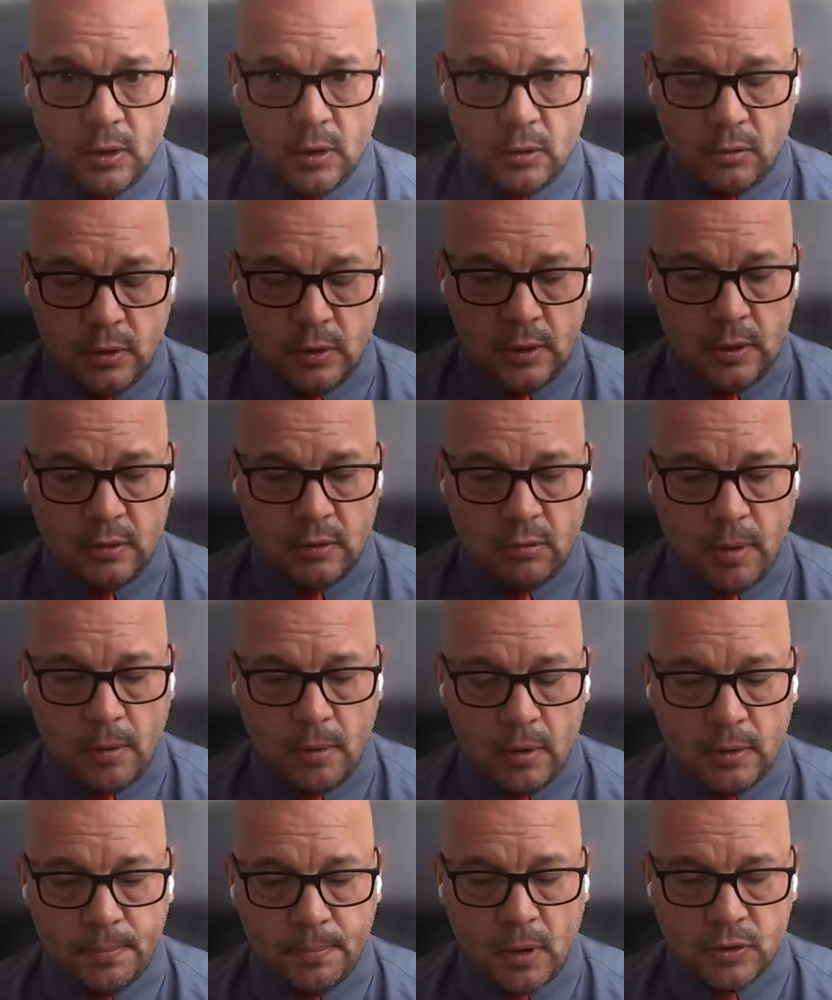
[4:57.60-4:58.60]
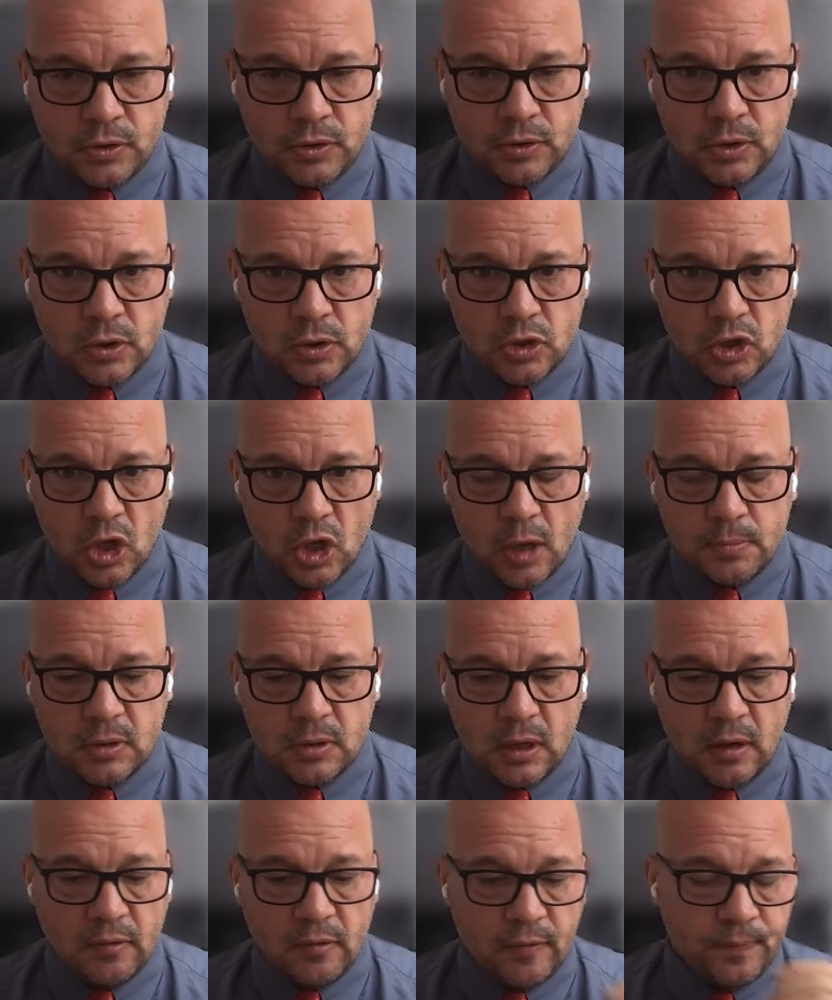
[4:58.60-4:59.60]
where the, you know the, the Bosnian
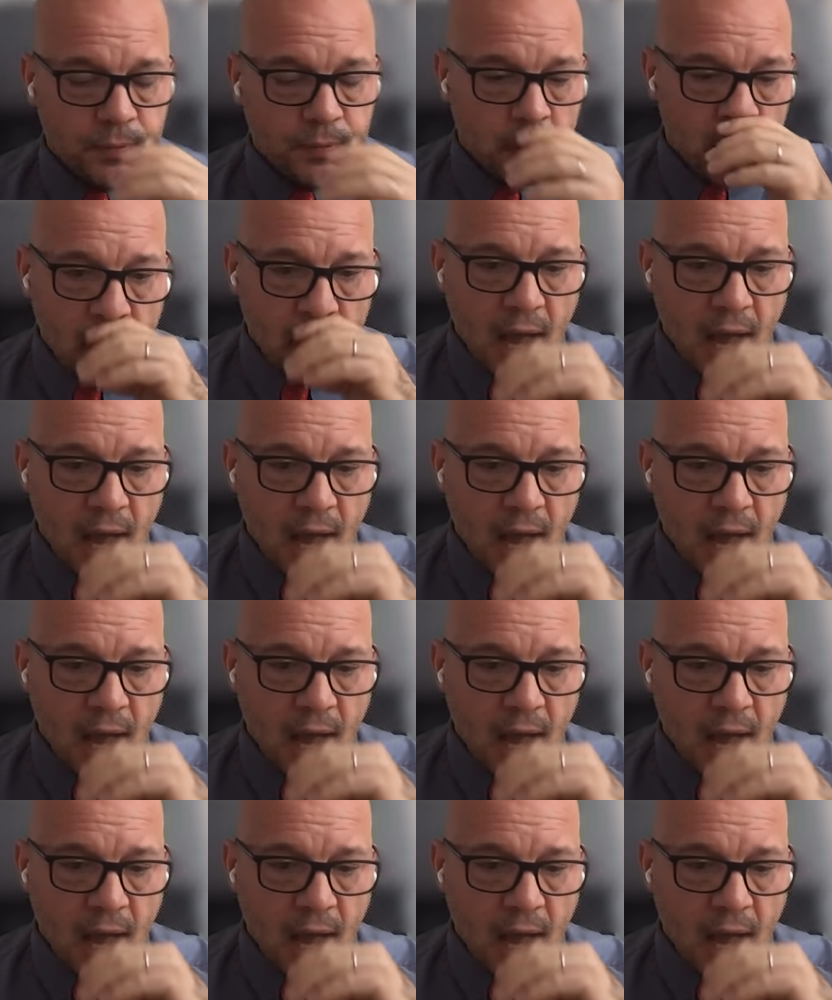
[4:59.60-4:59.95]
Serbs live,